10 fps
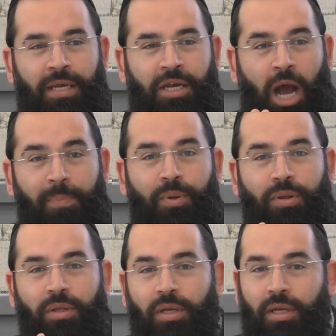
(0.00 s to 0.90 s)

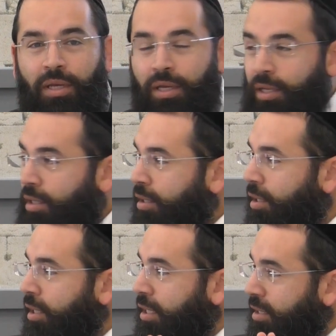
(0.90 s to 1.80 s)
couple,
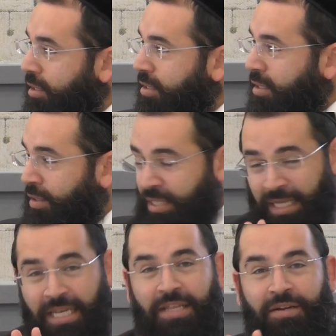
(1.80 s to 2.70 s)
the
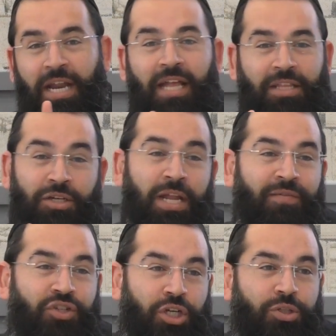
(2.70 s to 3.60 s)
Sadiq, they could
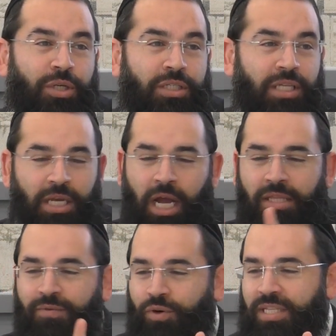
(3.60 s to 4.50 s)
have children, so they
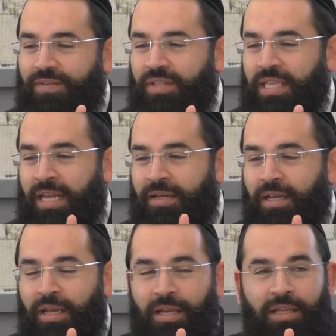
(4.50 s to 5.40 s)
got divorced after
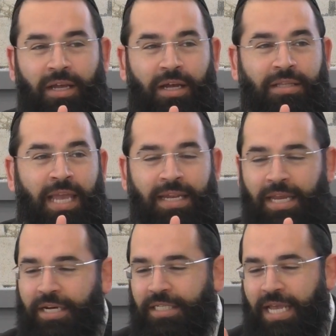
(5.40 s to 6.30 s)
10
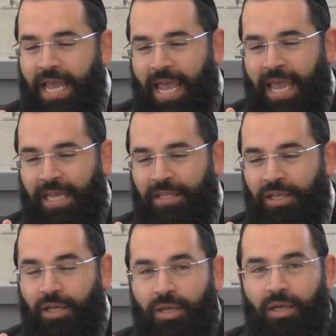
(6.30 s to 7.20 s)
years, and
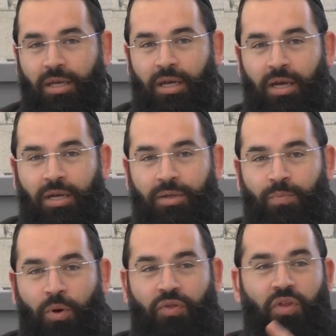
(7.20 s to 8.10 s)

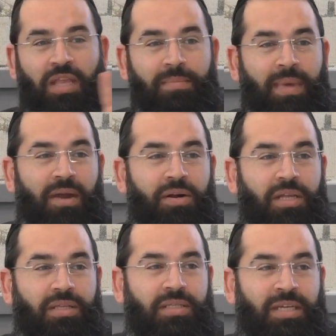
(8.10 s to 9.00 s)
both of them
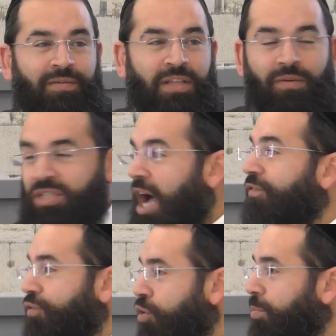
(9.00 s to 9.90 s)
married someone that was
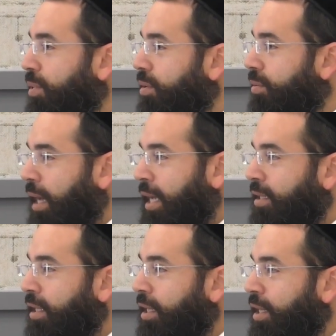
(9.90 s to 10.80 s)
not frum,
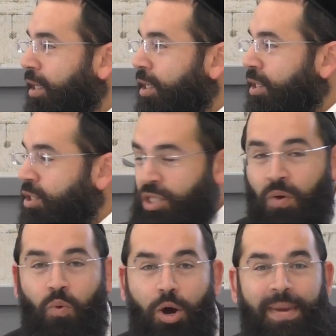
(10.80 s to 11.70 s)
right? So the
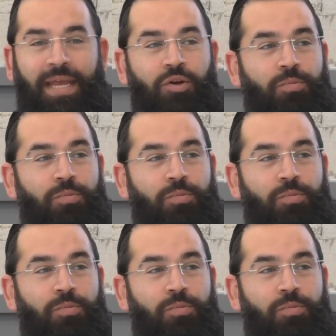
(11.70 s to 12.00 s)
woman who